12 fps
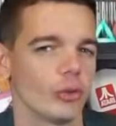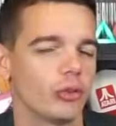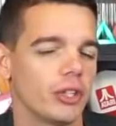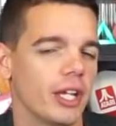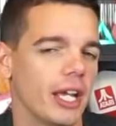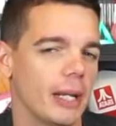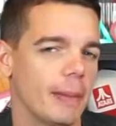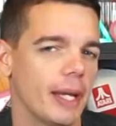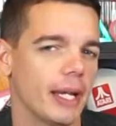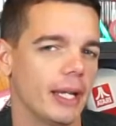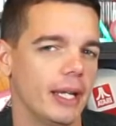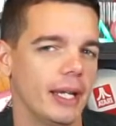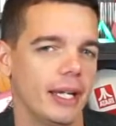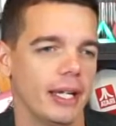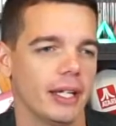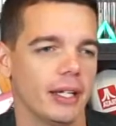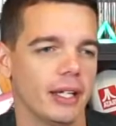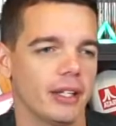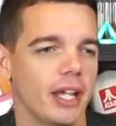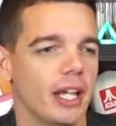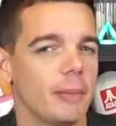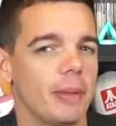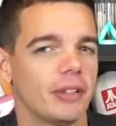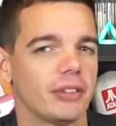to the anime, and the
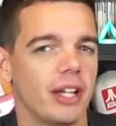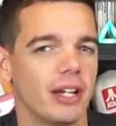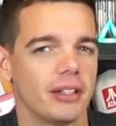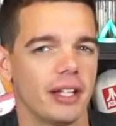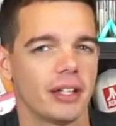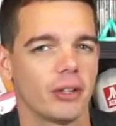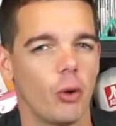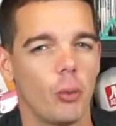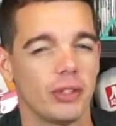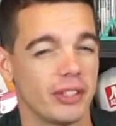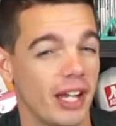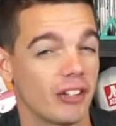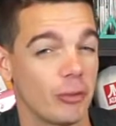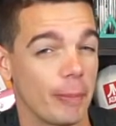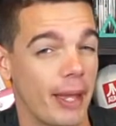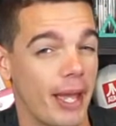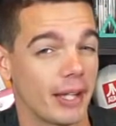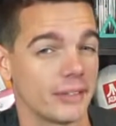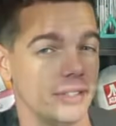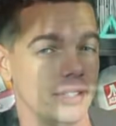anime is not like always action-packed.